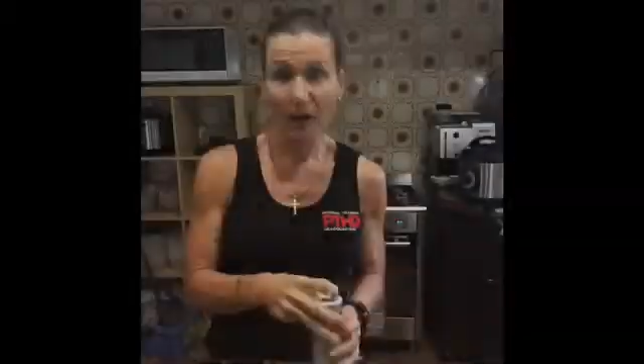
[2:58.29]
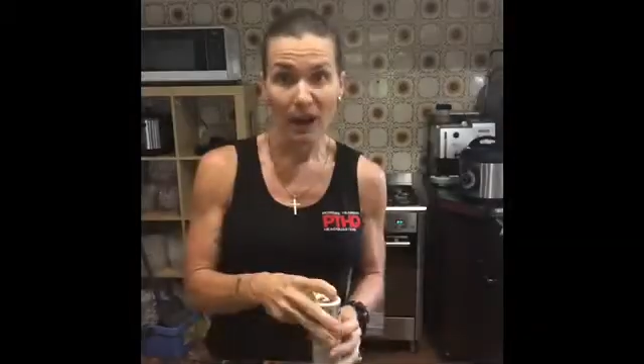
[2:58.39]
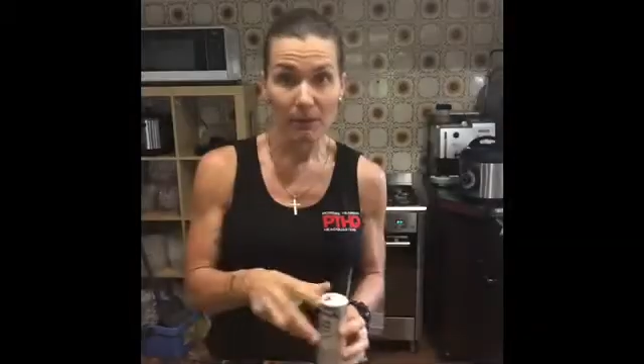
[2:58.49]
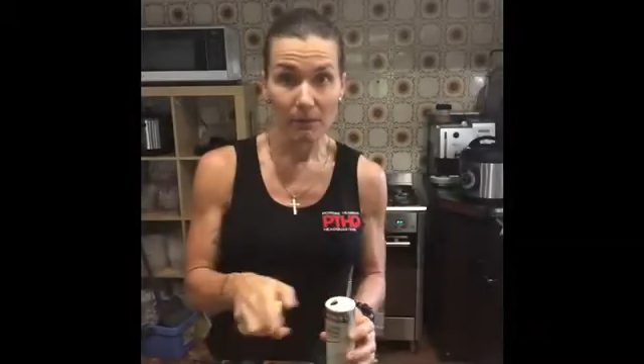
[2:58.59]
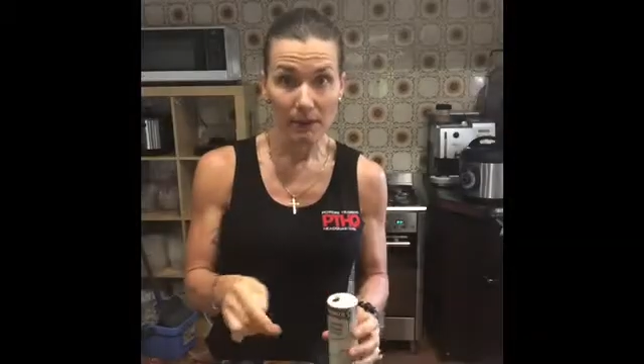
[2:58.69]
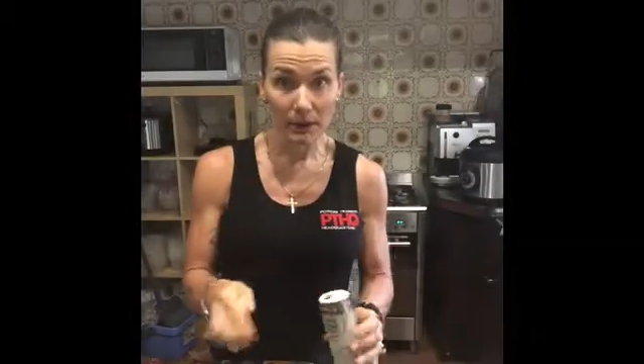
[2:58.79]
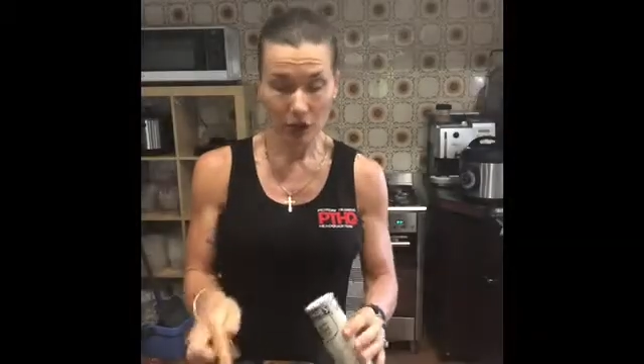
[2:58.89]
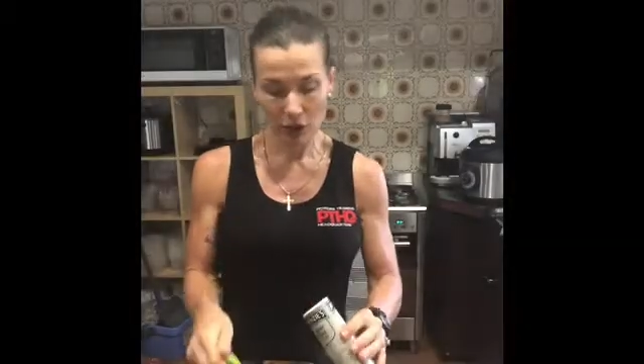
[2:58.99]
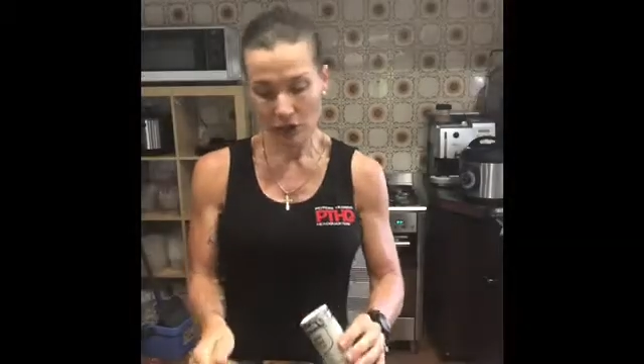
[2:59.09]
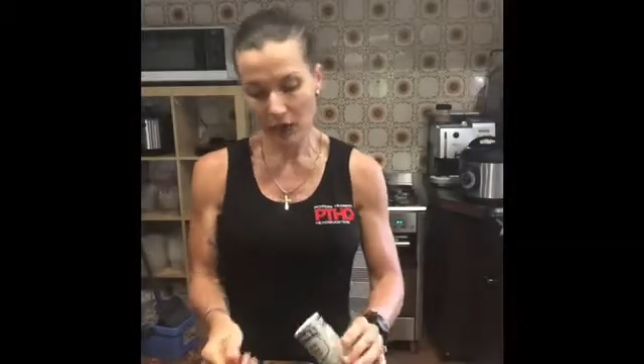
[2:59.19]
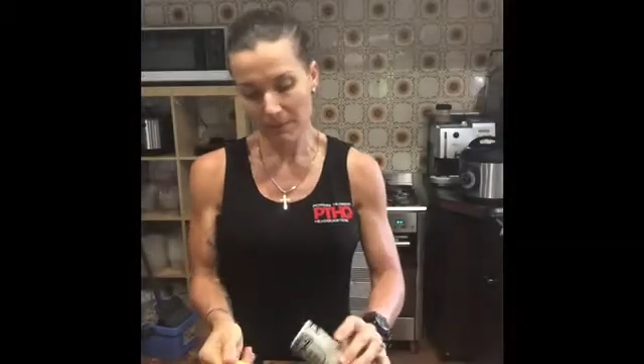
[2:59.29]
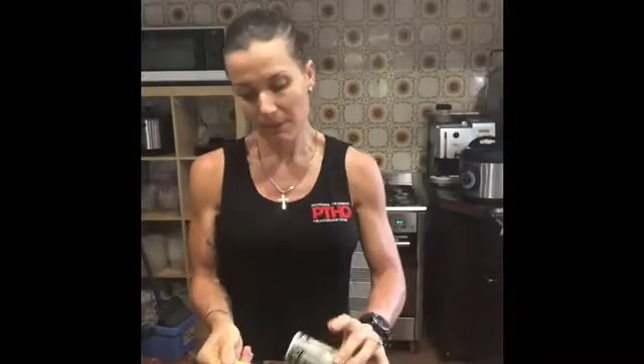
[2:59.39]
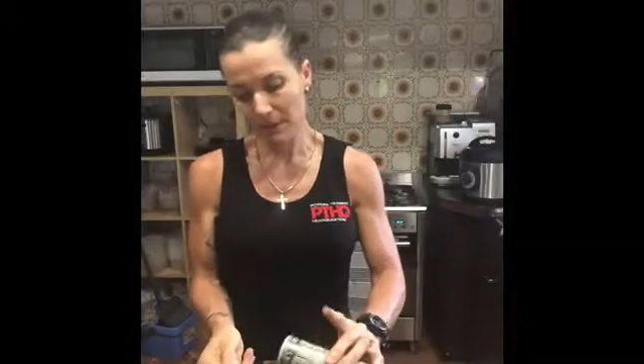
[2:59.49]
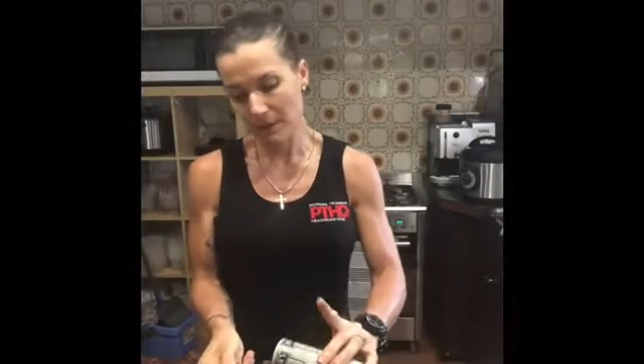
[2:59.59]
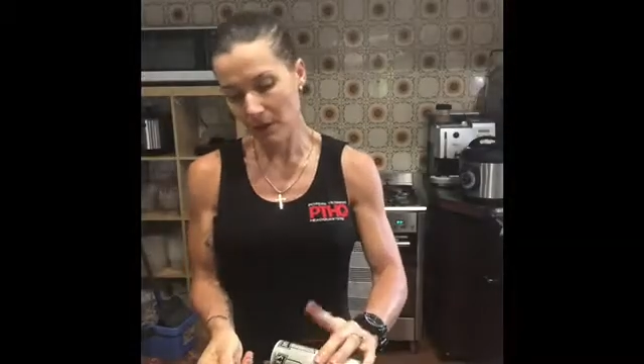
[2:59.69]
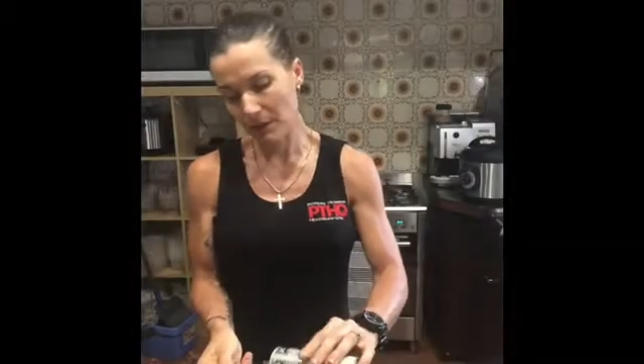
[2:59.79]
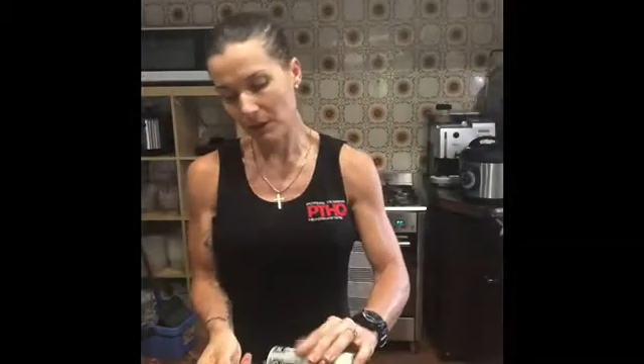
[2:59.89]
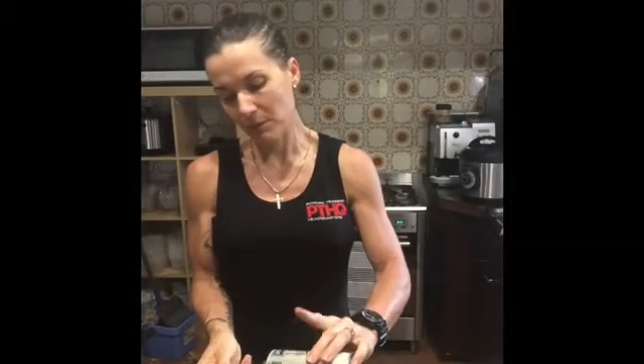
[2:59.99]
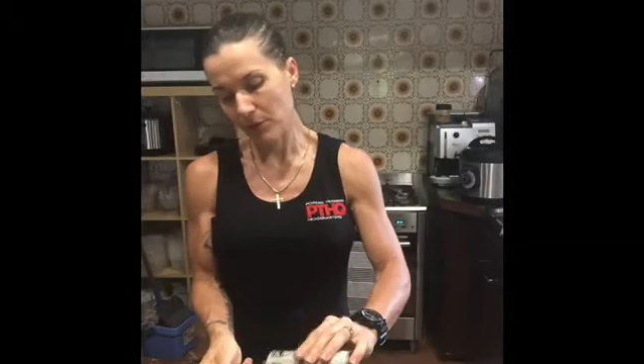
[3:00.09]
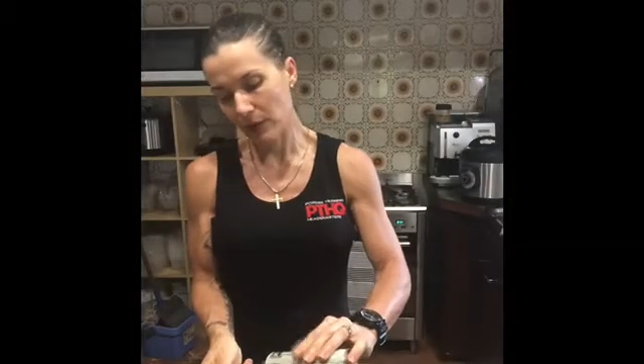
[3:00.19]
How much you like pepper? I'm going
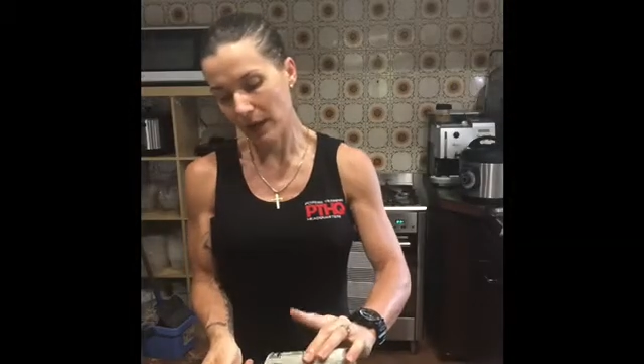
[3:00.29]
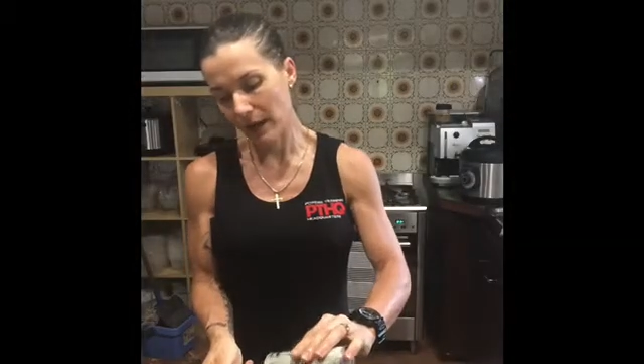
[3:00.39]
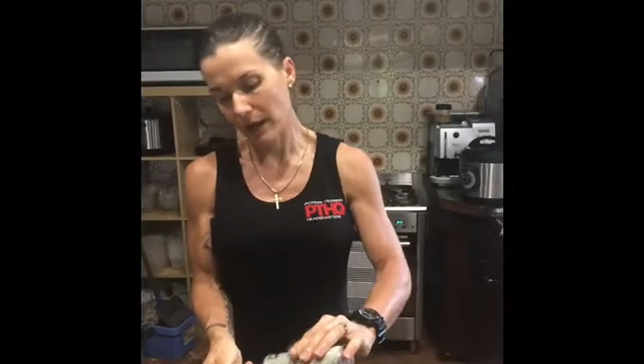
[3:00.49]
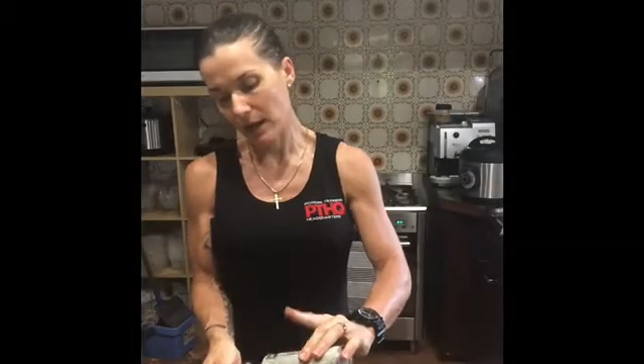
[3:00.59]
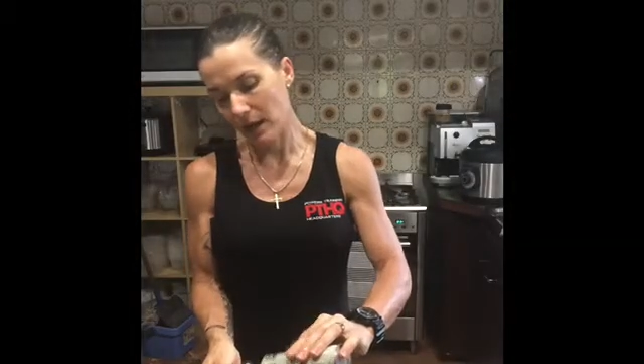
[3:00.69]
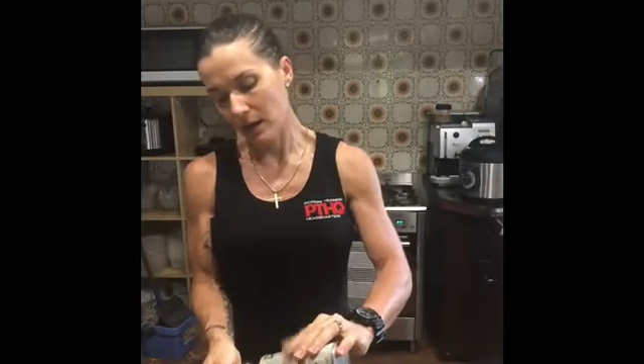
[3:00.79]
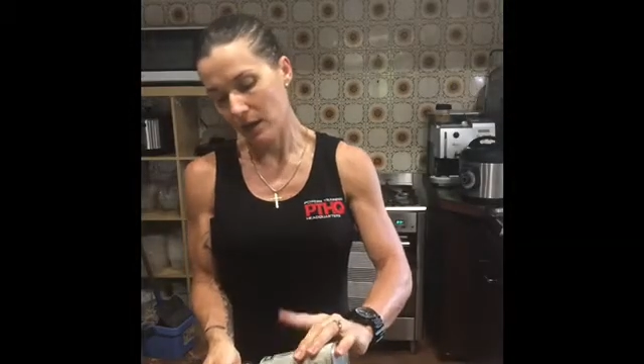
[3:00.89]
to put a